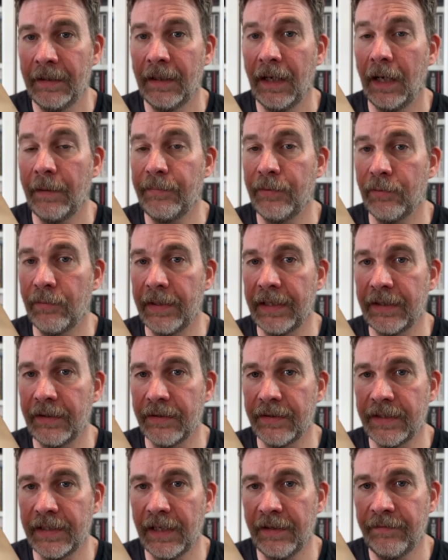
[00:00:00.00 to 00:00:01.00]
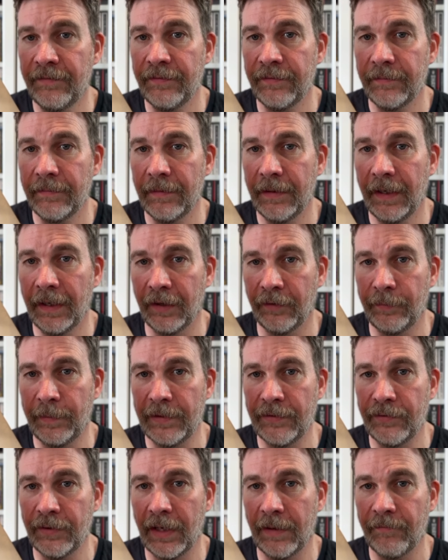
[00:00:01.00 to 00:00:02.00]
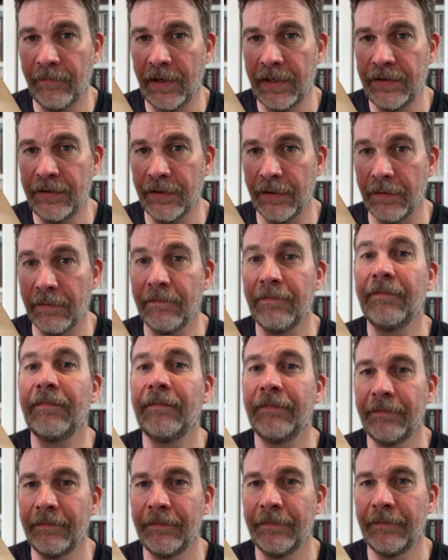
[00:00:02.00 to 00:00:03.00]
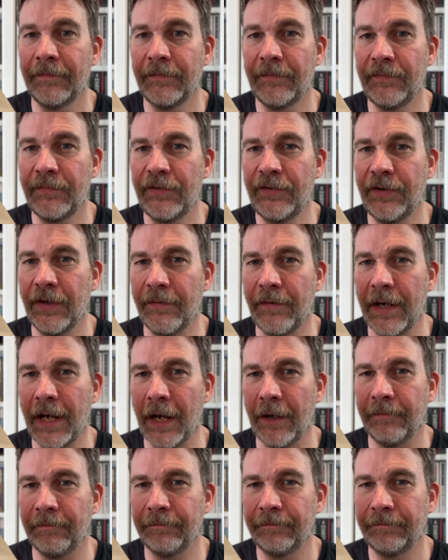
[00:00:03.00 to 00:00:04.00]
Hope you're reading good stuff. And I'll speak to you again very soon. Cheerio.